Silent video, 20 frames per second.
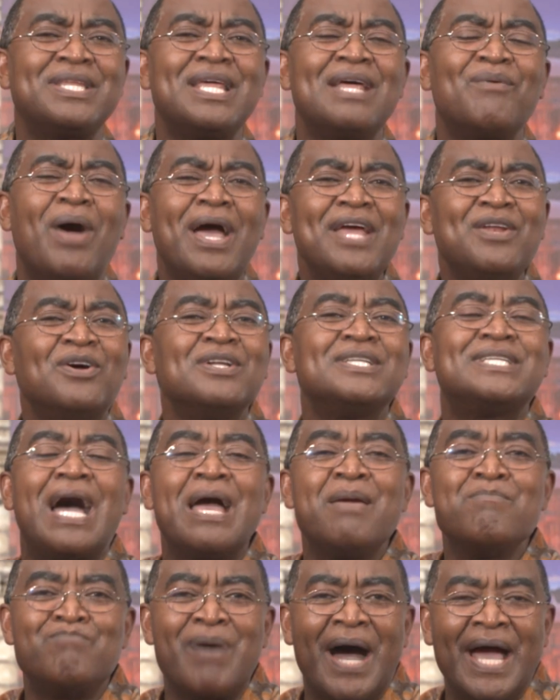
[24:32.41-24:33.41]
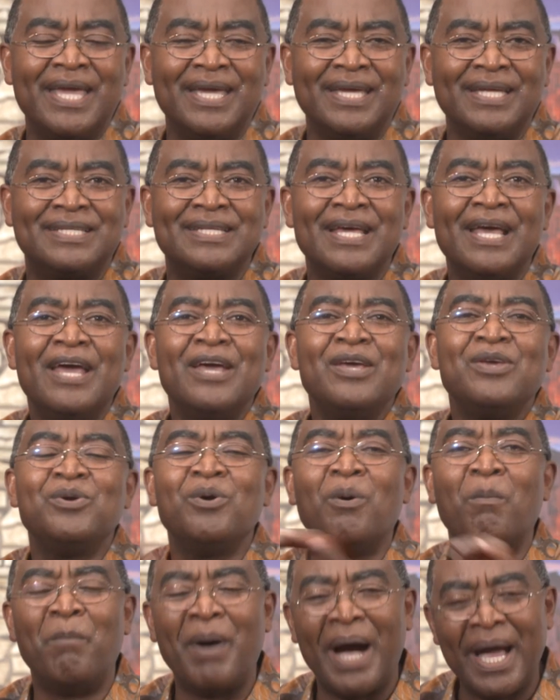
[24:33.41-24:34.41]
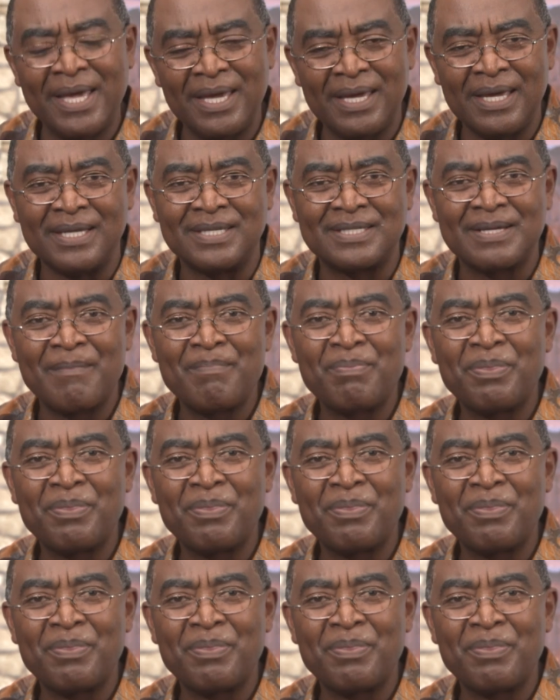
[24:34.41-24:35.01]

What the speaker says: Why don't I buy it? You buy it.